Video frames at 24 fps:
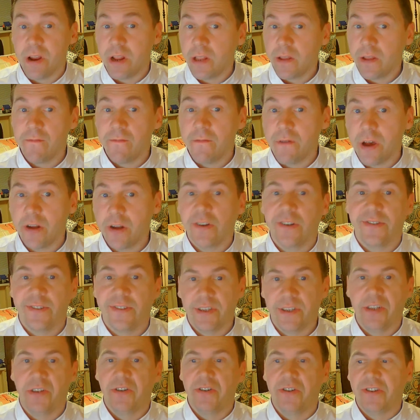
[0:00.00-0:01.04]
very
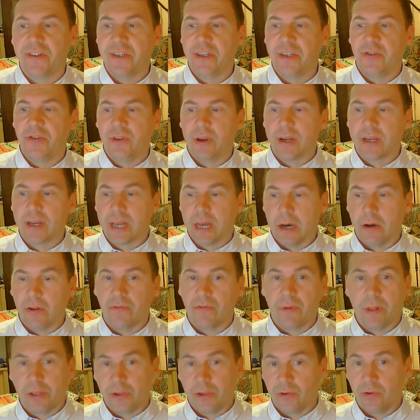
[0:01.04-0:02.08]
seriously into account
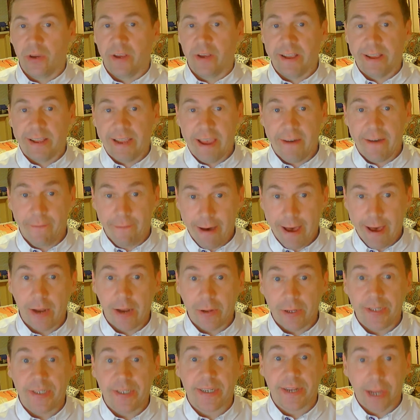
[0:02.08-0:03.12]
while you are
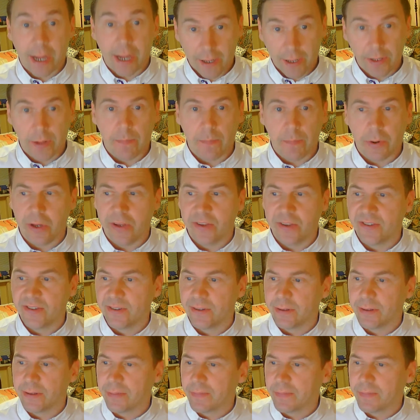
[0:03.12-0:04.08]
evaluating other person.